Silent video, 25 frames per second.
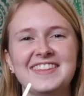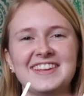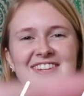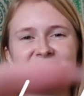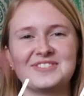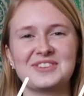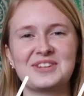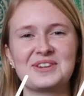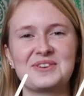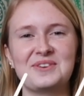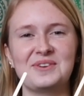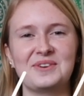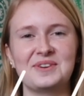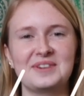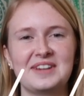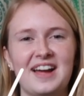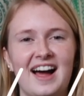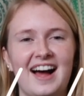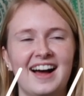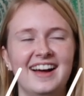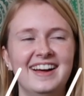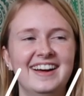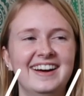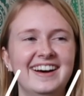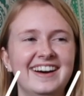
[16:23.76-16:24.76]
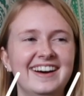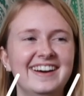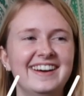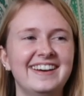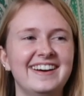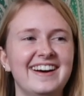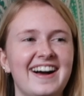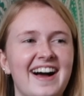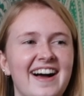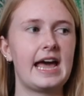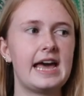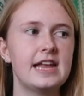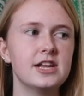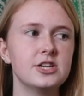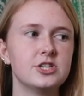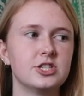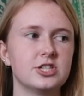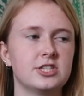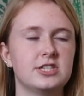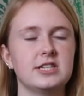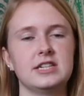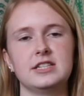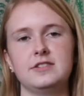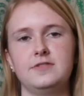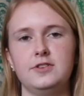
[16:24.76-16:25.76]
That's really cool, yeah. And it
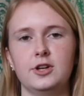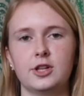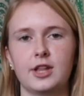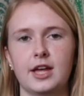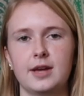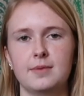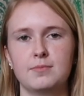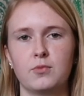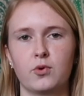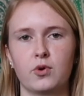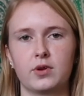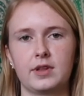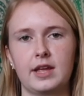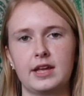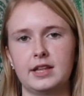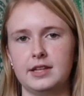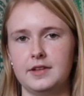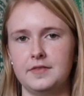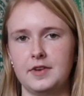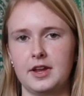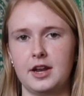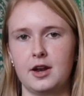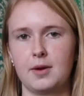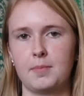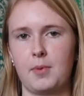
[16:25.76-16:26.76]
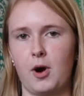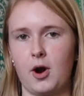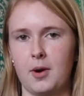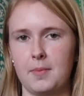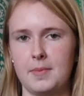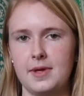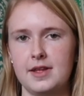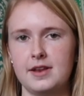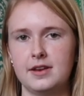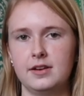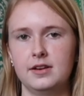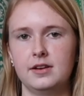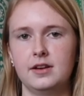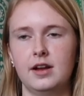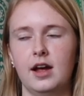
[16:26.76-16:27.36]
just does feel like more like living in an apartment.